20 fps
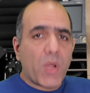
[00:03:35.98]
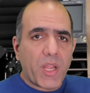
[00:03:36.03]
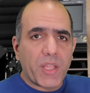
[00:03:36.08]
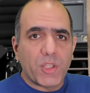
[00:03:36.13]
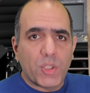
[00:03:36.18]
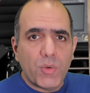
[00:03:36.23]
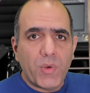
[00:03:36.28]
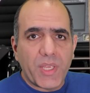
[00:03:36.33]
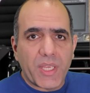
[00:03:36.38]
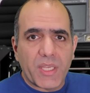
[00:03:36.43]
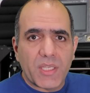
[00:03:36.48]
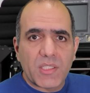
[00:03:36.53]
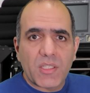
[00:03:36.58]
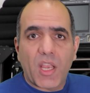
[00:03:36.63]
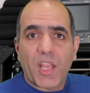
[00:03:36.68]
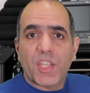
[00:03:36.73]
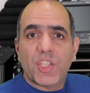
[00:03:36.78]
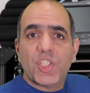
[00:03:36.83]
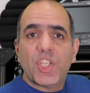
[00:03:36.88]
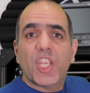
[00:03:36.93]
what I do is,
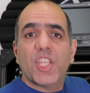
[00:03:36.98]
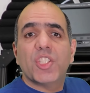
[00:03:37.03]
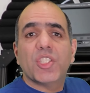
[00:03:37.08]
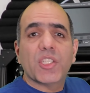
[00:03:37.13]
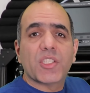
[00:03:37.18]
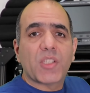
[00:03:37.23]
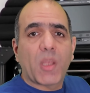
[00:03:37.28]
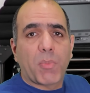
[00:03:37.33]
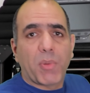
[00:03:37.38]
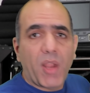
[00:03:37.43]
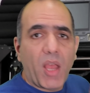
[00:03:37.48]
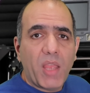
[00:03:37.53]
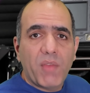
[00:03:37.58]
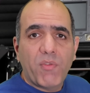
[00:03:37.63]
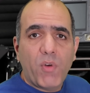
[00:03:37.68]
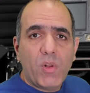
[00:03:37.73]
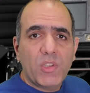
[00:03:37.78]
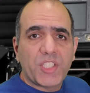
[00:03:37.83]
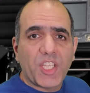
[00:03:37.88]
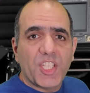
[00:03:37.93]
I change the supply
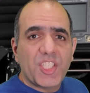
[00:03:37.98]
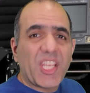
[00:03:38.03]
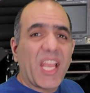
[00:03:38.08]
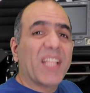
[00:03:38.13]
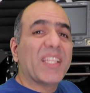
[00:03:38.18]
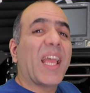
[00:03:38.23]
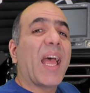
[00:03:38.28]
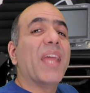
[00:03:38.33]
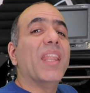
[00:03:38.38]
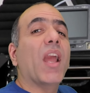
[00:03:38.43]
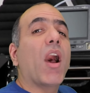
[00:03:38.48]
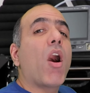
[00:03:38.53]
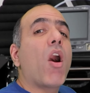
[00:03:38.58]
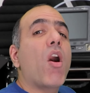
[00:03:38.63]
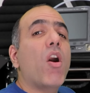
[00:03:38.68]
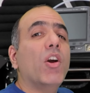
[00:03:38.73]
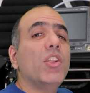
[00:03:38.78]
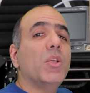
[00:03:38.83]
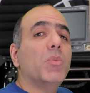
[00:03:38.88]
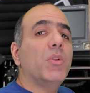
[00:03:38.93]
voltage at an
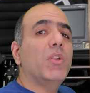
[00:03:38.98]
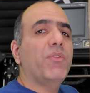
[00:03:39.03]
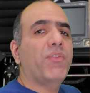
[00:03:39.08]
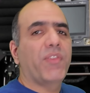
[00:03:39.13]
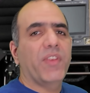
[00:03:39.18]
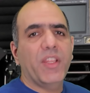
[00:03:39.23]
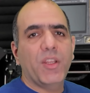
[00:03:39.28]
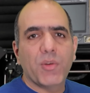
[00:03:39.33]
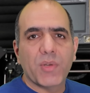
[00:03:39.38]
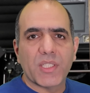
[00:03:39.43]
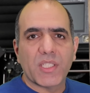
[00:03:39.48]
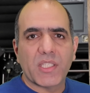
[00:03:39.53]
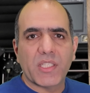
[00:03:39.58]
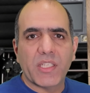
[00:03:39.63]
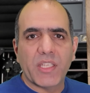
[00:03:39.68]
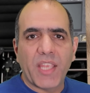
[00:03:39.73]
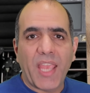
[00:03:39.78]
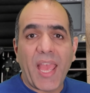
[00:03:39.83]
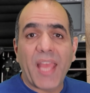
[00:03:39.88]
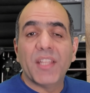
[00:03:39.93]
audible
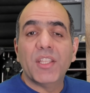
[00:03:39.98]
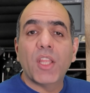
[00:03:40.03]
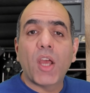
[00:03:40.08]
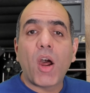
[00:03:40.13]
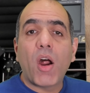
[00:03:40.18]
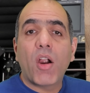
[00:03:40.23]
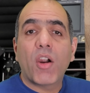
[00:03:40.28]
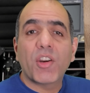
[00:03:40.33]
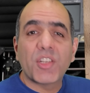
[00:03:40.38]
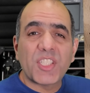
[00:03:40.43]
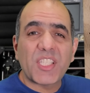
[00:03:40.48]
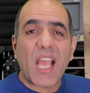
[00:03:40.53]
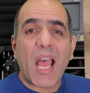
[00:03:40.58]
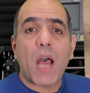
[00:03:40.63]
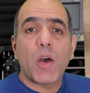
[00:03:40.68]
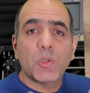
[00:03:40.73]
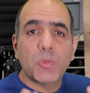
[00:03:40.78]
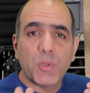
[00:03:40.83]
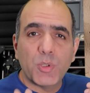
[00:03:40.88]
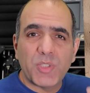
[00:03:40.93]
frequency and the arc's
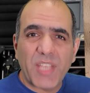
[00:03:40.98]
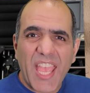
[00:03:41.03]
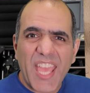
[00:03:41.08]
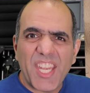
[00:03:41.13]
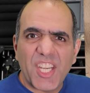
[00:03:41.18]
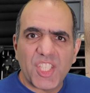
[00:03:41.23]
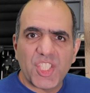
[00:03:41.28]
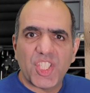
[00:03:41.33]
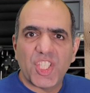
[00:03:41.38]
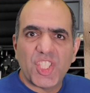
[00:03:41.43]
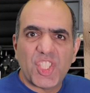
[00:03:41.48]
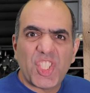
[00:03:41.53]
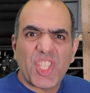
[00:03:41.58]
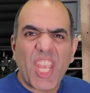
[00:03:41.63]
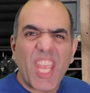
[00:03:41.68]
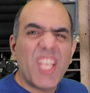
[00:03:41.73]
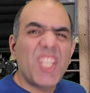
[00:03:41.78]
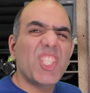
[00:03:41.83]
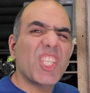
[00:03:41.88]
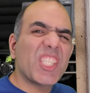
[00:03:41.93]
output energy
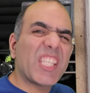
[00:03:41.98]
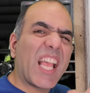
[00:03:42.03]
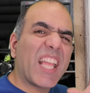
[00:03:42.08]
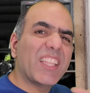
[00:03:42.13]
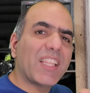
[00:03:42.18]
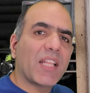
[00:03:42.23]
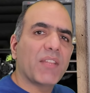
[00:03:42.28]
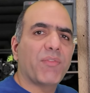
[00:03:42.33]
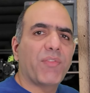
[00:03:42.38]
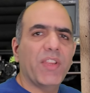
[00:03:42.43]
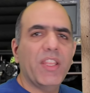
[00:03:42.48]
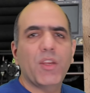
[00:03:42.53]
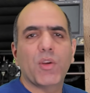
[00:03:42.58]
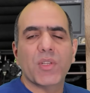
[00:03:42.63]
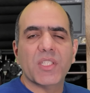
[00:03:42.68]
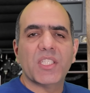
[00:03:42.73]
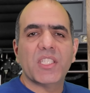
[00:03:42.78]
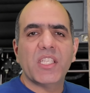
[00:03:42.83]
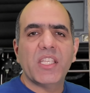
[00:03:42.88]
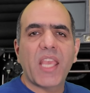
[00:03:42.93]
changes at that
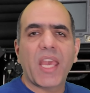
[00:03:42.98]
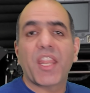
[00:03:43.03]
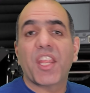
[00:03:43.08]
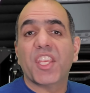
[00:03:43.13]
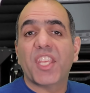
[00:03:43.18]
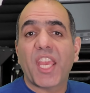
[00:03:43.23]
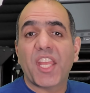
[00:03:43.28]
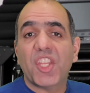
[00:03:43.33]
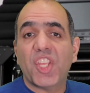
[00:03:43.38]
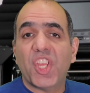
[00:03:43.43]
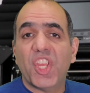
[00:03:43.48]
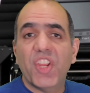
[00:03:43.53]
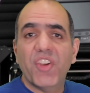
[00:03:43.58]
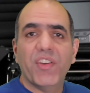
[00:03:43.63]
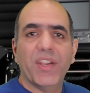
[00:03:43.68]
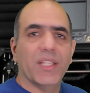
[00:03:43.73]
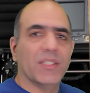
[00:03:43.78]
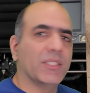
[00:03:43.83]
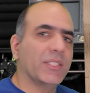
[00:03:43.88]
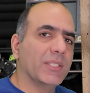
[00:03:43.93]
frequency and I can
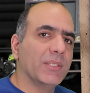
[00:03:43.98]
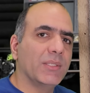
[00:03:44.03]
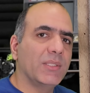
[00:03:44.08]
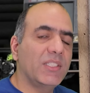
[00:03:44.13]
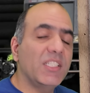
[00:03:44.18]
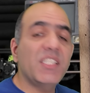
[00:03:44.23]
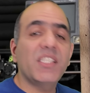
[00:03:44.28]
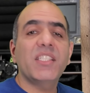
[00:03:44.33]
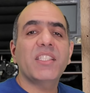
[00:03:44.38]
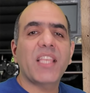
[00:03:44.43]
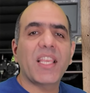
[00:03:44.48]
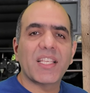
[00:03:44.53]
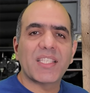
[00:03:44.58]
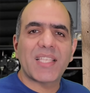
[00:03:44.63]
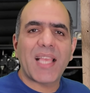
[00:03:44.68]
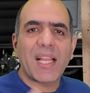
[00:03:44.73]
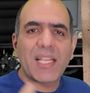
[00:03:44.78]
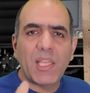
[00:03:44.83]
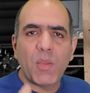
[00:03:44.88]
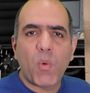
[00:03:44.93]
hear it. This is
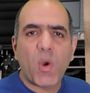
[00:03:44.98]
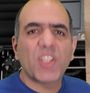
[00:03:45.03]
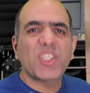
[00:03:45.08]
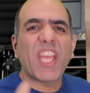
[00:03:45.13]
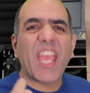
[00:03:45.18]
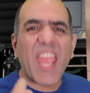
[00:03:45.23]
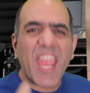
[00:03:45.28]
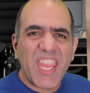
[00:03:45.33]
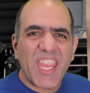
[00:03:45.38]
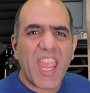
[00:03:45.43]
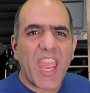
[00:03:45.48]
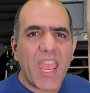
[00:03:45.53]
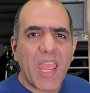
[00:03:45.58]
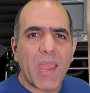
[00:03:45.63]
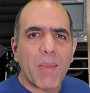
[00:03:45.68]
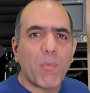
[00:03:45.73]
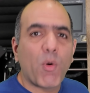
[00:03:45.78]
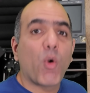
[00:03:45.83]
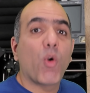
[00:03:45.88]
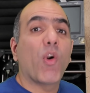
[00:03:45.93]
exactly what A
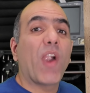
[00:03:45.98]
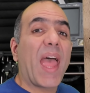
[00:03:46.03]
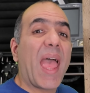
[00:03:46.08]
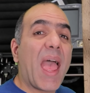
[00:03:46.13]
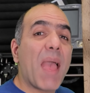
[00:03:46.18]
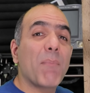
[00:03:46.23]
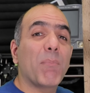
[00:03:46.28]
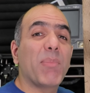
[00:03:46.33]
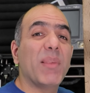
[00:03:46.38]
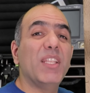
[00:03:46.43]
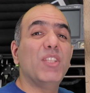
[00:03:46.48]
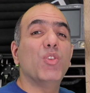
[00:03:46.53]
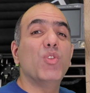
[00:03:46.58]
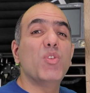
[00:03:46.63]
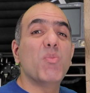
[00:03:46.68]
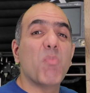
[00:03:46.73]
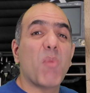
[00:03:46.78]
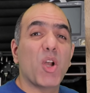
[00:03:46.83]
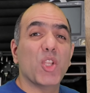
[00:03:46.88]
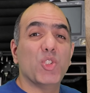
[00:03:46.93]
M or
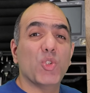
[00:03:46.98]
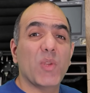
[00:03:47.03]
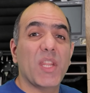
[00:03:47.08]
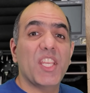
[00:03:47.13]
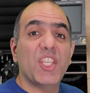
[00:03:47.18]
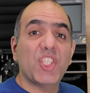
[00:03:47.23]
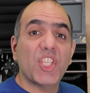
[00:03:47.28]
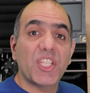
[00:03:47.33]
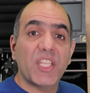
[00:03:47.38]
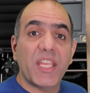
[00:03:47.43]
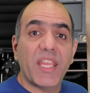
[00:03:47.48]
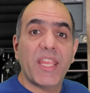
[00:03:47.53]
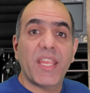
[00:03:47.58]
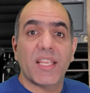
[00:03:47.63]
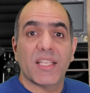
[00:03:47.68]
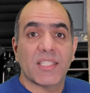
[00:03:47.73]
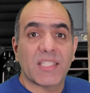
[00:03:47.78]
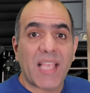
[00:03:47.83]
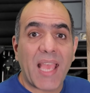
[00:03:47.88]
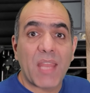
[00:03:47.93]
amplitude modulation
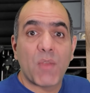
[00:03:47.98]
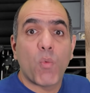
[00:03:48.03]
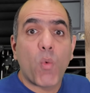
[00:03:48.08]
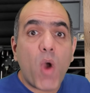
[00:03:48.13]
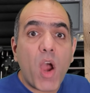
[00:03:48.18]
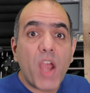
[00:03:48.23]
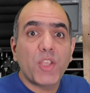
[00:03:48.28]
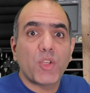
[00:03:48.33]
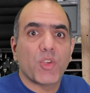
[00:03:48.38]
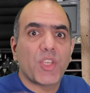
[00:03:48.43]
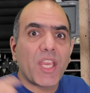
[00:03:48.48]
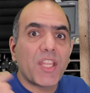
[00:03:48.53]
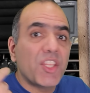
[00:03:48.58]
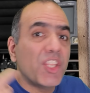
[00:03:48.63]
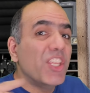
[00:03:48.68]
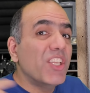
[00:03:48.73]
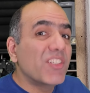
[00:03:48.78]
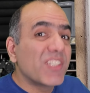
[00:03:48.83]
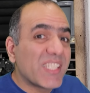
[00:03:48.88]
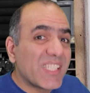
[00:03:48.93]
is and why you can
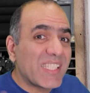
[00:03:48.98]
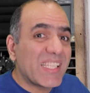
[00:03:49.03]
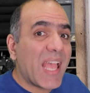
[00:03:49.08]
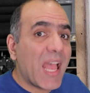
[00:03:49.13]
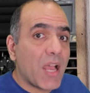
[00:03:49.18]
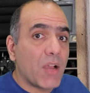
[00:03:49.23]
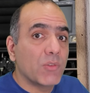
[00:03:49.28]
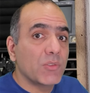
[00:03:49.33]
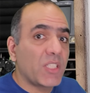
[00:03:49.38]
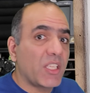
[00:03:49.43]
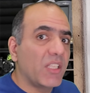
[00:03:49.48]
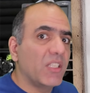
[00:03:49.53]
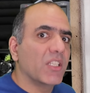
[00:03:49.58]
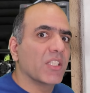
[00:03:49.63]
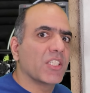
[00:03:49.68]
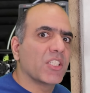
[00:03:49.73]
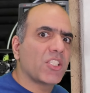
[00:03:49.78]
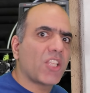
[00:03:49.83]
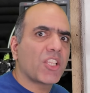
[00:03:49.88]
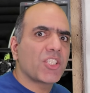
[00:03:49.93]
hear sound in
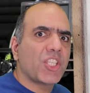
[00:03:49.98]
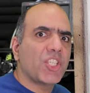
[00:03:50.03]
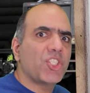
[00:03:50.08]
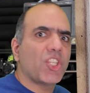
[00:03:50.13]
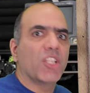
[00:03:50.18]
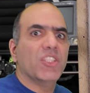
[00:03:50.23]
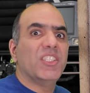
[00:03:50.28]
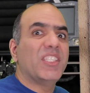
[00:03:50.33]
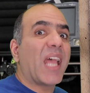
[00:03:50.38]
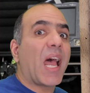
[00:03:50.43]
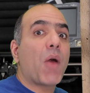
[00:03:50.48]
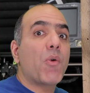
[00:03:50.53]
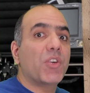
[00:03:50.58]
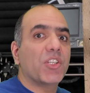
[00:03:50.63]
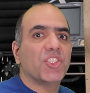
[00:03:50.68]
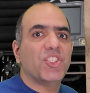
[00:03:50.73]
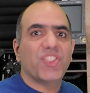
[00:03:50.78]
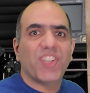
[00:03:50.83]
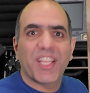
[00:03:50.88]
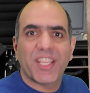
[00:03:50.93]
the sausage on
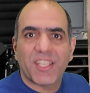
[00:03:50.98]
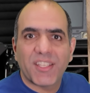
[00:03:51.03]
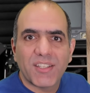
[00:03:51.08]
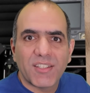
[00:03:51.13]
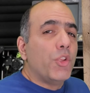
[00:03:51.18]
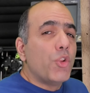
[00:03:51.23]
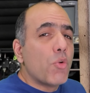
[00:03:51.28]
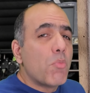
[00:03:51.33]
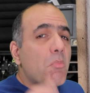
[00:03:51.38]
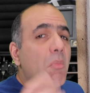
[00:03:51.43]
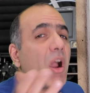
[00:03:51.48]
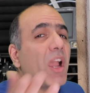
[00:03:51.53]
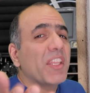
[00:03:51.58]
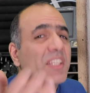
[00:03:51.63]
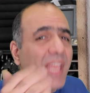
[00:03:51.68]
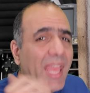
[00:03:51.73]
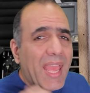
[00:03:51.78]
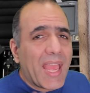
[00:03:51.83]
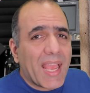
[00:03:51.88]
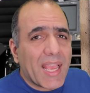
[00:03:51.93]
tower trick. You
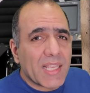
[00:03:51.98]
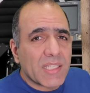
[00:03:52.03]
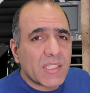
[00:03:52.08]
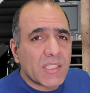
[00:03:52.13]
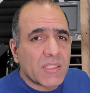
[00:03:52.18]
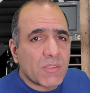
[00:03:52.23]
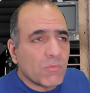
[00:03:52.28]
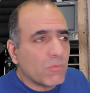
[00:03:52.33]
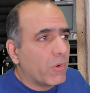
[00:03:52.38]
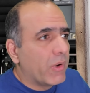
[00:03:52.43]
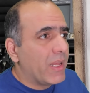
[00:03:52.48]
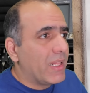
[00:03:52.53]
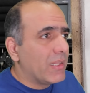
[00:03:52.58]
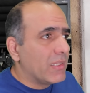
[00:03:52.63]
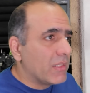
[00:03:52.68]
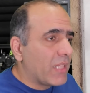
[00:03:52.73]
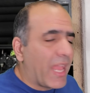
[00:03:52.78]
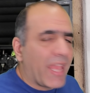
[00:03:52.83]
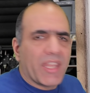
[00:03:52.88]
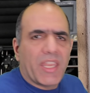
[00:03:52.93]
might ask,
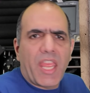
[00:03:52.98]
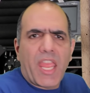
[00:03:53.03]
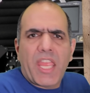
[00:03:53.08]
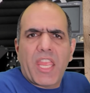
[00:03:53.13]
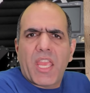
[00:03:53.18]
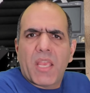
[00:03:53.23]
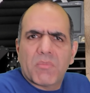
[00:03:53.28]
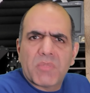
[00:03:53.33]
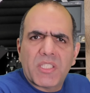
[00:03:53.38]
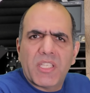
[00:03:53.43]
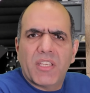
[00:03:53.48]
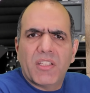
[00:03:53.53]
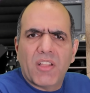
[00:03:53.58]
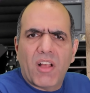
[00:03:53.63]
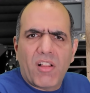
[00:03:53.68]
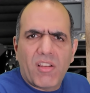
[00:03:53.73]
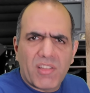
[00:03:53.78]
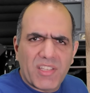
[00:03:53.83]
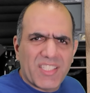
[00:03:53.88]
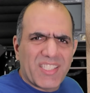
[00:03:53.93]
well, an A M
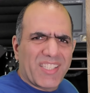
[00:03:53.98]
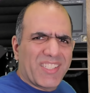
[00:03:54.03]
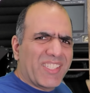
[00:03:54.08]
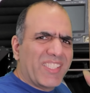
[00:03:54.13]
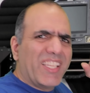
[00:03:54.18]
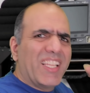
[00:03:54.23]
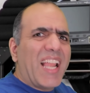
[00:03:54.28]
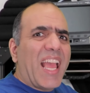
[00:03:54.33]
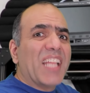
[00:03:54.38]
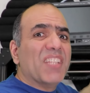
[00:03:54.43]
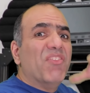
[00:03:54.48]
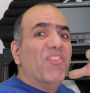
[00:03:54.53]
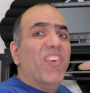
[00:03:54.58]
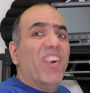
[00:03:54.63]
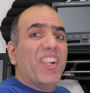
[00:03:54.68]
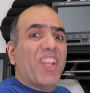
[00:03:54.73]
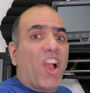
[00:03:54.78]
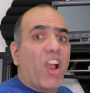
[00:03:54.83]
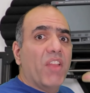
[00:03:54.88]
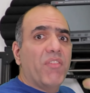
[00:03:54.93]
signal is still at
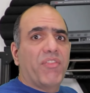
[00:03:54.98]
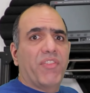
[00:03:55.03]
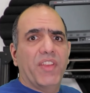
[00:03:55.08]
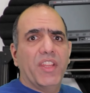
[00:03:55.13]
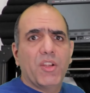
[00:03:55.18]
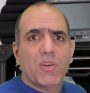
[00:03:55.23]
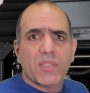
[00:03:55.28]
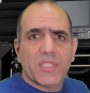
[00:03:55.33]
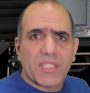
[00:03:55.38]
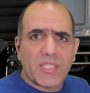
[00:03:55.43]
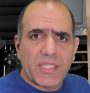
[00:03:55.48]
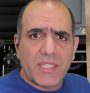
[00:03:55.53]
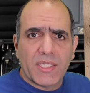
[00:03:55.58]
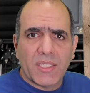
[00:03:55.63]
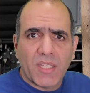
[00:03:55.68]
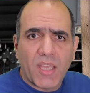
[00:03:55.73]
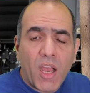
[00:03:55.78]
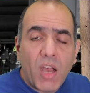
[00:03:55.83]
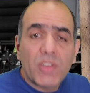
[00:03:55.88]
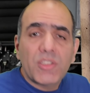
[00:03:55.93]
very high
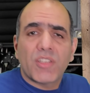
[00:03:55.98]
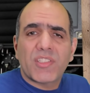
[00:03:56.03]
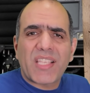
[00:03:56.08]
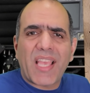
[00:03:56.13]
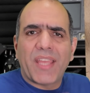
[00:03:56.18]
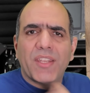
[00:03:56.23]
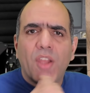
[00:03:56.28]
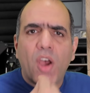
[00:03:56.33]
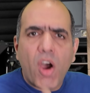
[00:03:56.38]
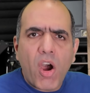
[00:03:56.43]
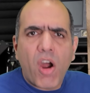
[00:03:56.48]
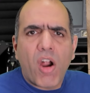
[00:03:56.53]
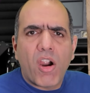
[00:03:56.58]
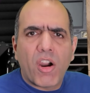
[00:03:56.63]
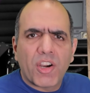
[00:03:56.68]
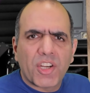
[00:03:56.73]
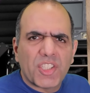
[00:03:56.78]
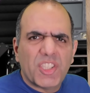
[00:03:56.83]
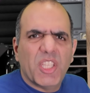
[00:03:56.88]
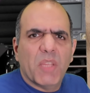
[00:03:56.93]
frequency. How does an
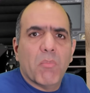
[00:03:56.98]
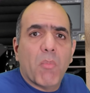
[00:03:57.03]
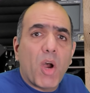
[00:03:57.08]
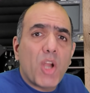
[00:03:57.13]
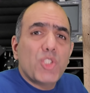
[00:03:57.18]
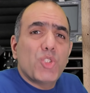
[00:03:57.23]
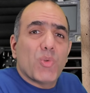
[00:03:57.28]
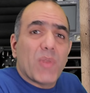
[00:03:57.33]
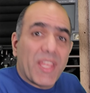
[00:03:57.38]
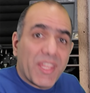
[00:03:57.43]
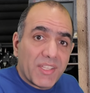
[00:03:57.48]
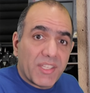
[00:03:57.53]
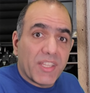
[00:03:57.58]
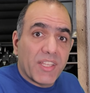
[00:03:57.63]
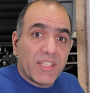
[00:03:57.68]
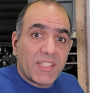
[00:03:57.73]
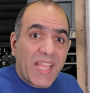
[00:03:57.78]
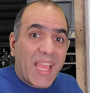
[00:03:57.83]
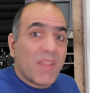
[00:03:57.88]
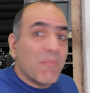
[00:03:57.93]
arc demodulate
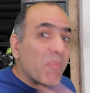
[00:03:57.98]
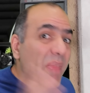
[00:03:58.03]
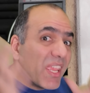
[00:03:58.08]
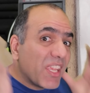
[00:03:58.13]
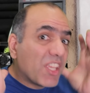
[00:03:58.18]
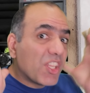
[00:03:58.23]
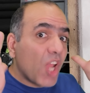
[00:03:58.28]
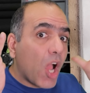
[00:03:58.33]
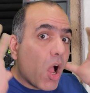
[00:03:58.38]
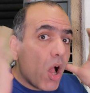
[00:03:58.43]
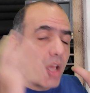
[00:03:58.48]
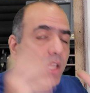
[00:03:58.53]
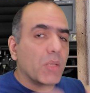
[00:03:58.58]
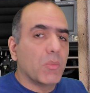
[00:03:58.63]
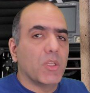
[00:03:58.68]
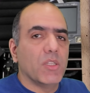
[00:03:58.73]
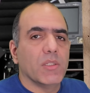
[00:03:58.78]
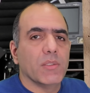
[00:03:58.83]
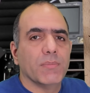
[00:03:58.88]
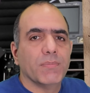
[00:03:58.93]
it and make it
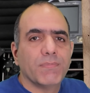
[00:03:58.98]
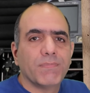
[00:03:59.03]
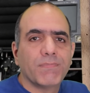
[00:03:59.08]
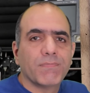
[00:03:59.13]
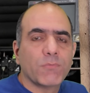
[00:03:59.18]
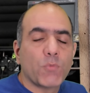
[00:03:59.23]
audible?